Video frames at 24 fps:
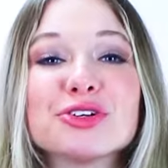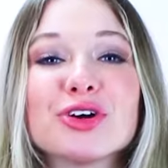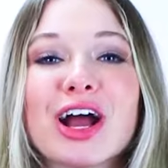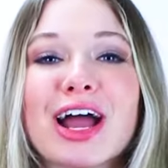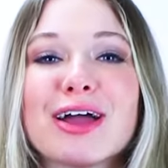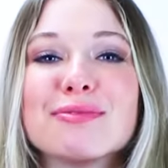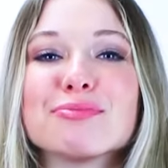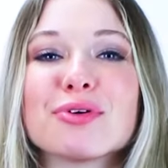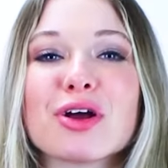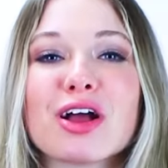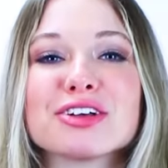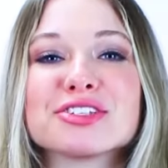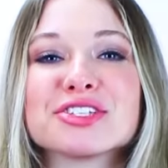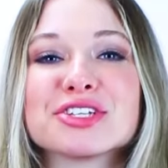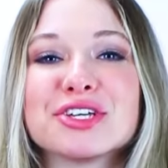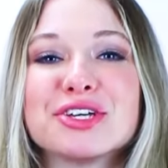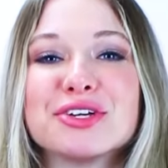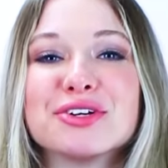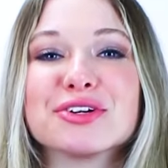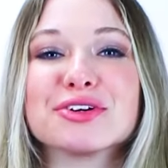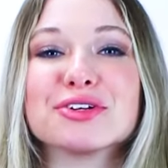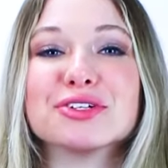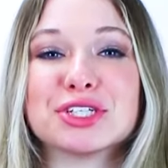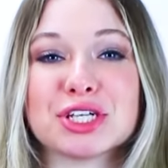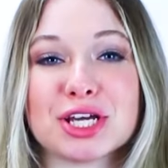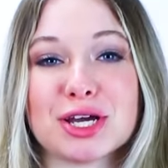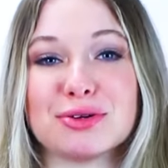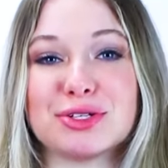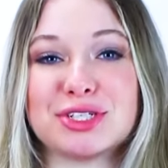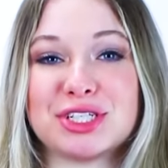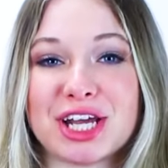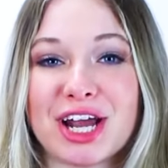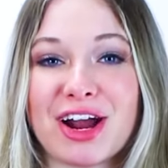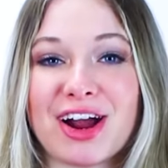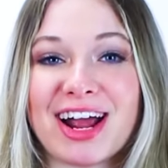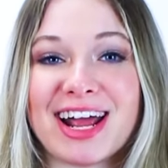crime prosecutor Joe
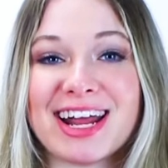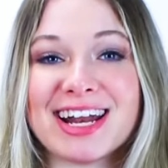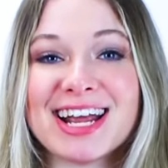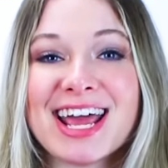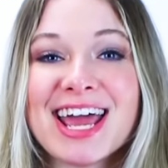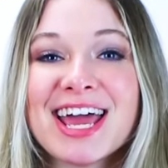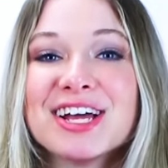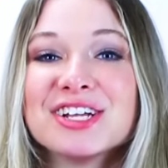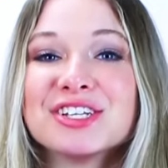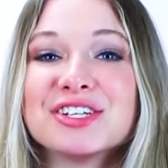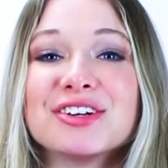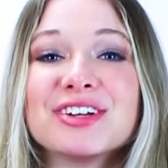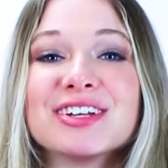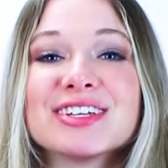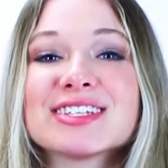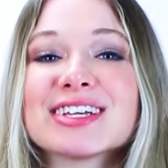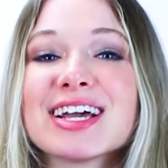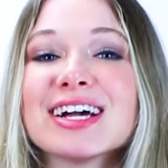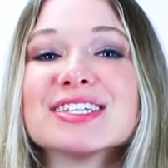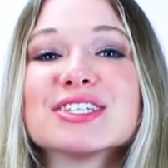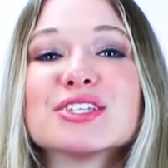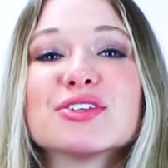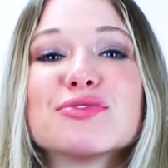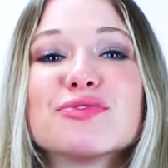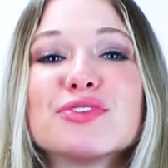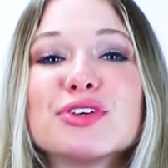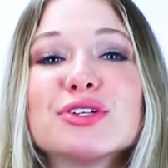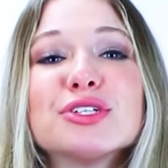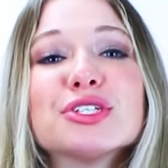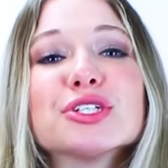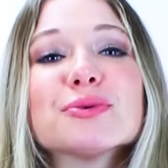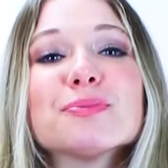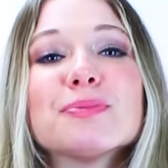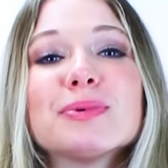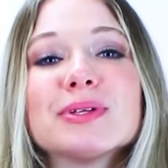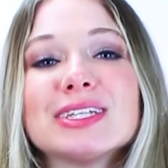Jarret to discuss the
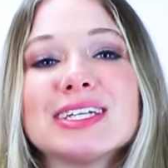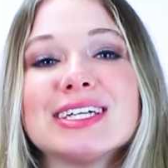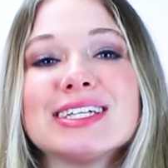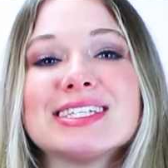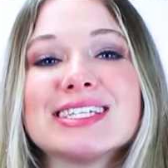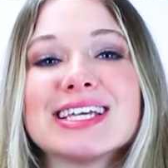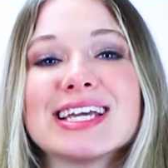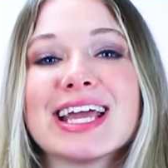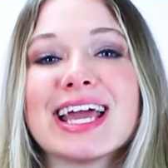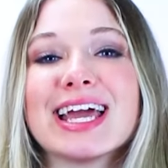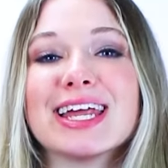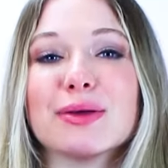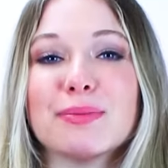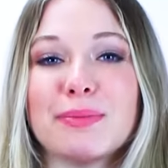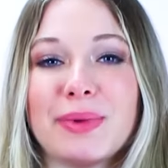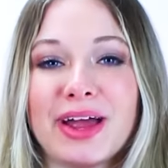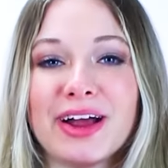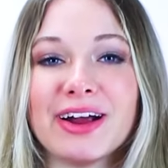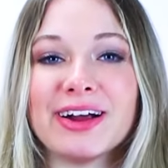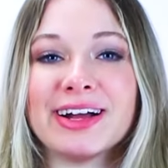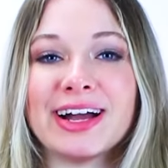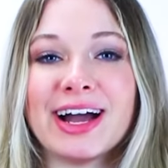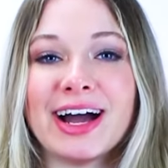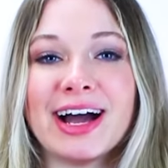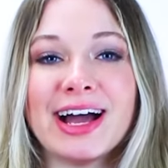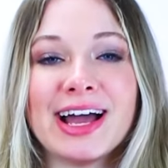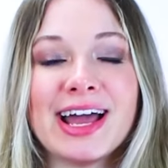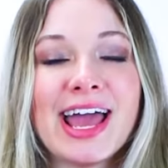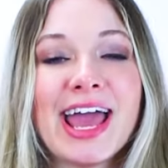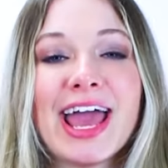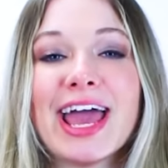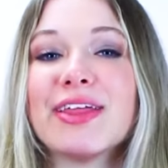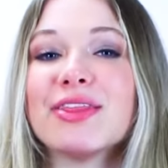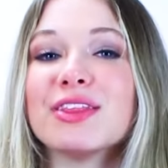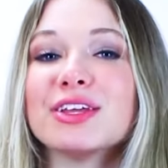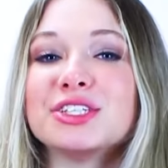future policing in America
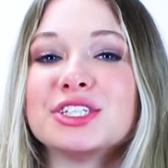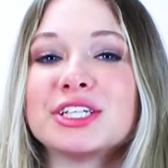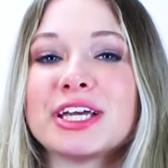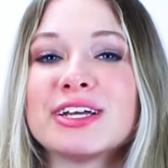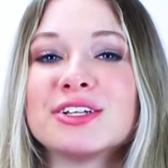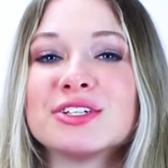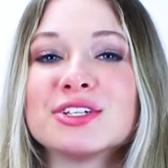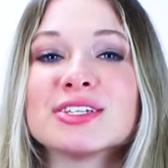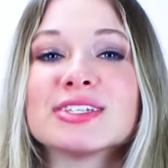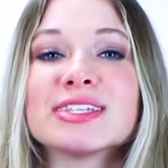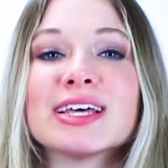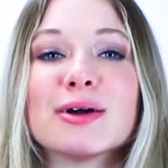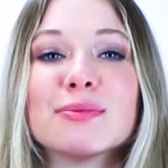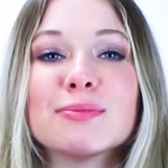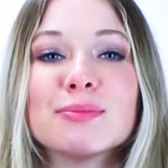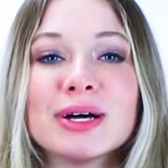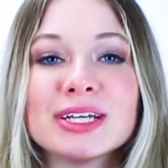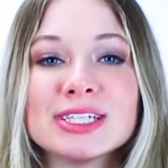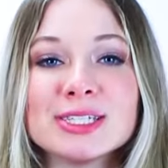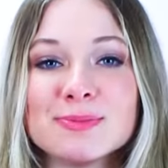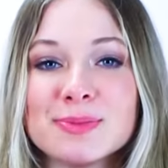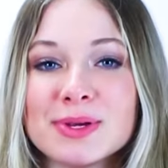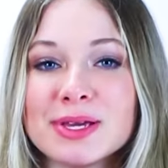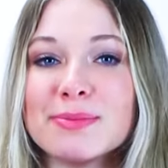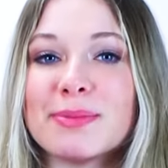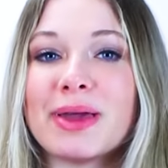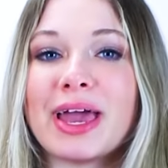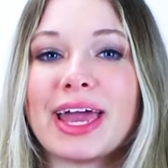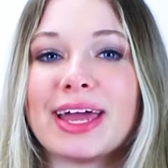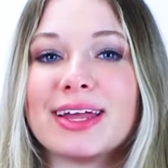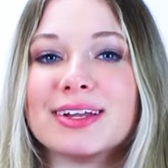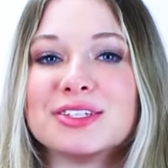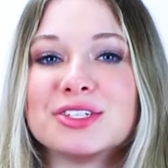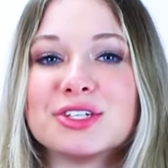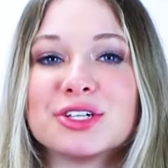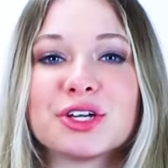and the changes that must be
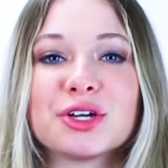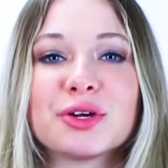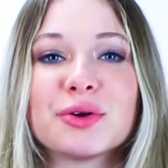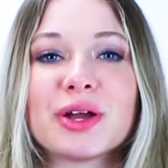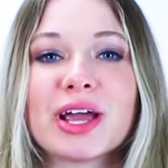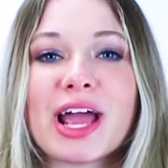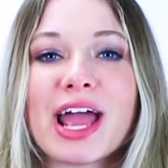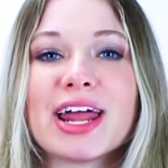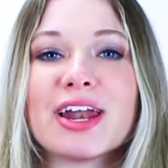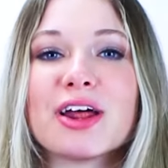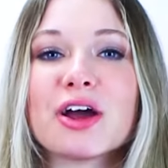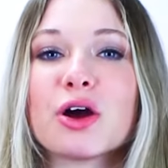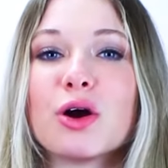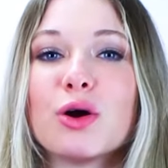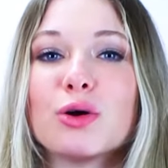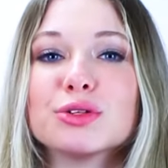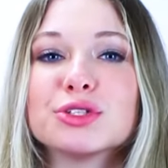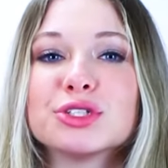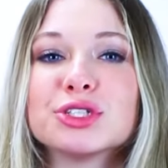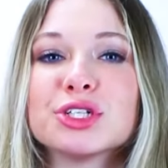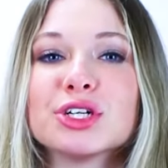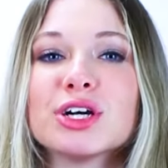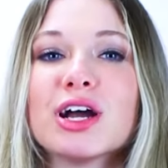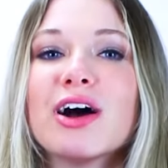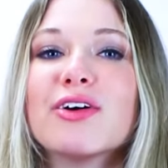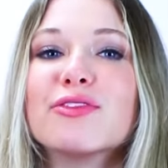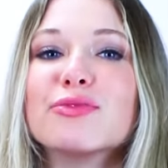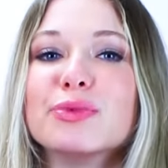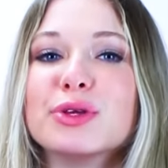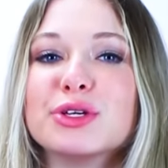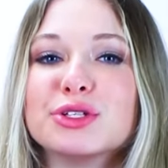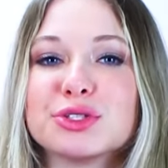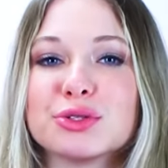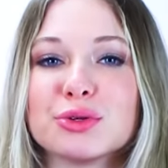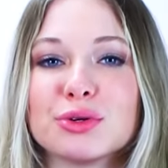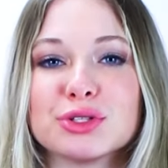made to create a culture of
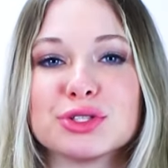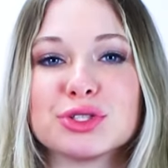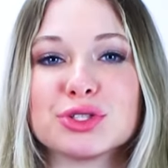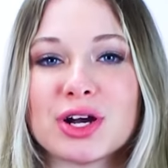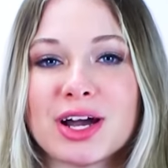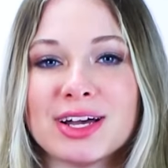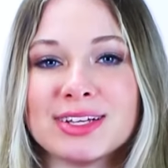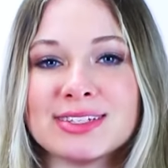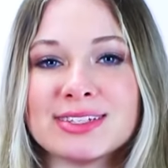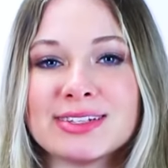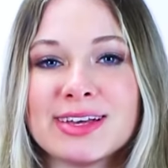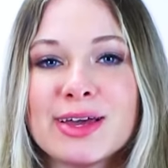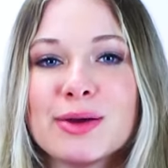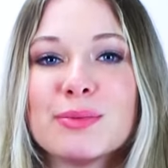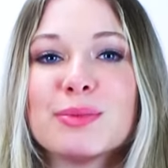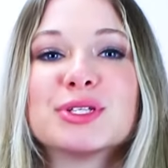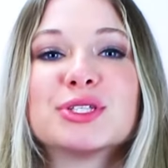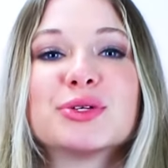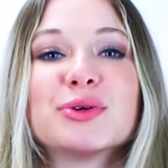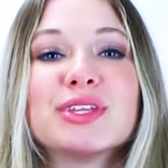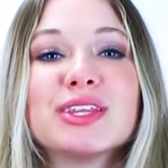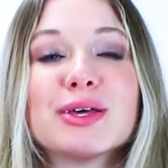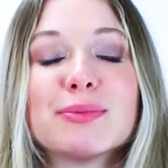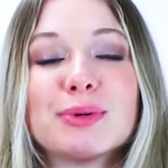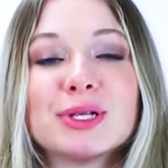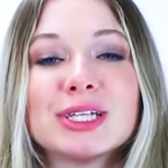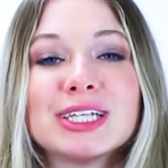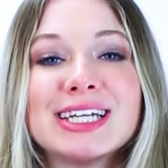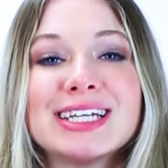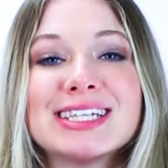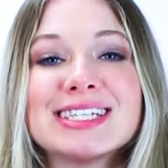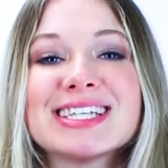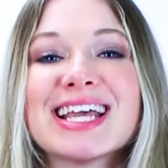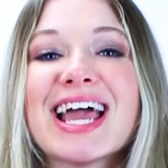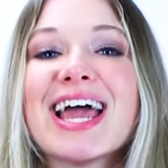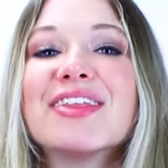mutual trust between the
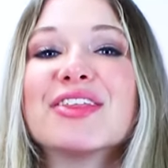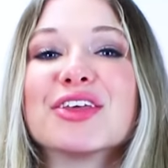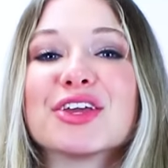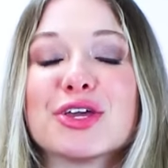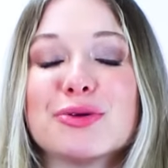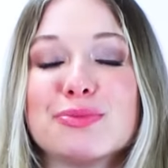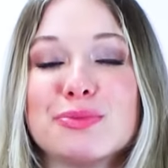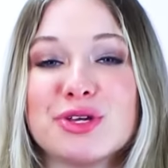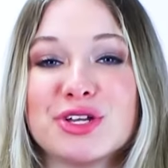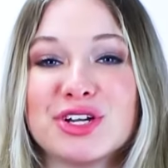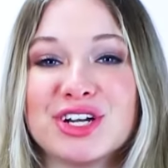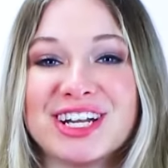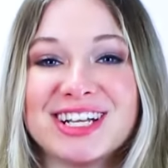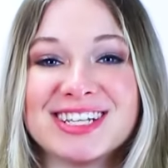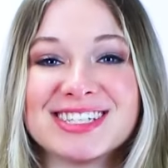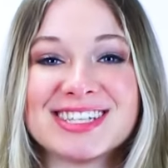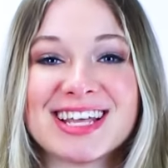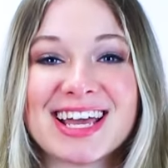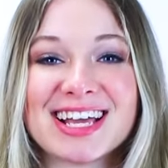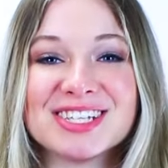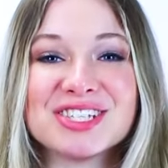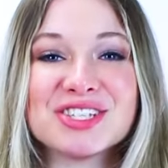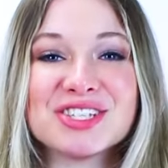police and the communities they